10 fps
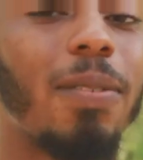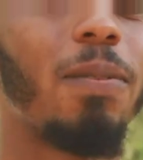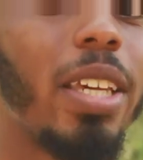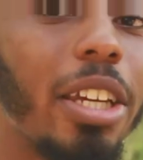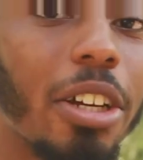
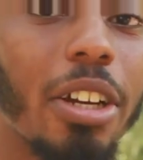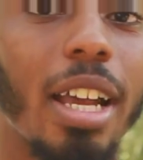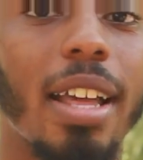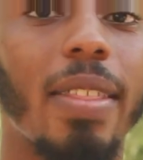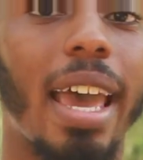fear,
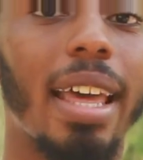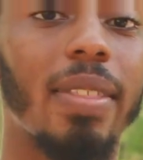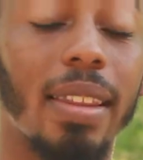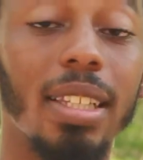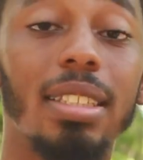
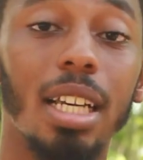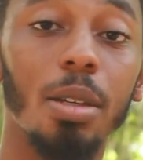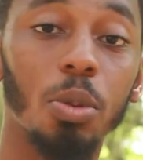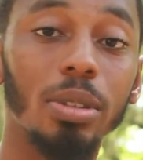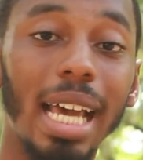that these
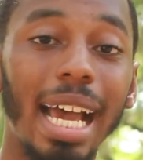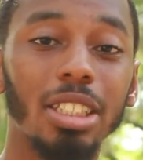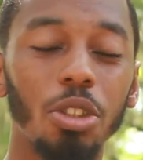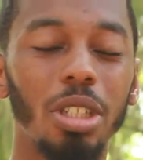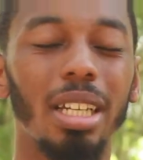cubs will die.
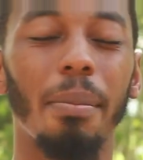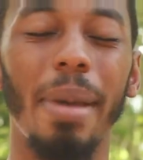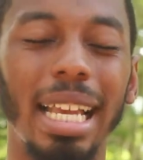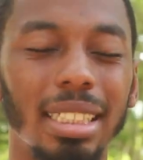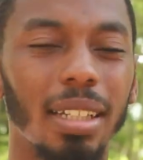So you could
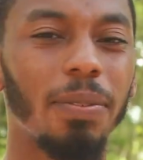imagine the